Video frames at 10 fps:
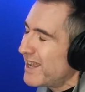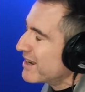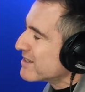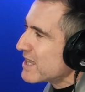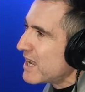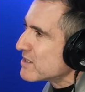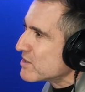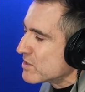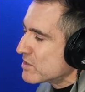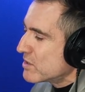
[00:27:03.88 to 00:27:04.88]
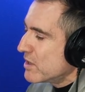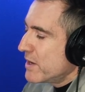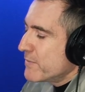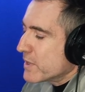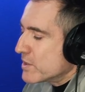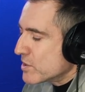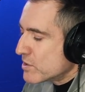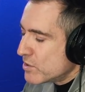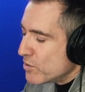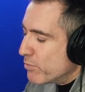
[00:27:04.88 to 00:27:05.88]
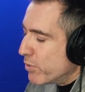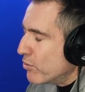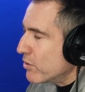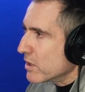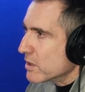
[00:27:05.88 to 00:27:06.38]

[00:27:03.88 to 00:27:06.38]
Because that's just, it's just too boring.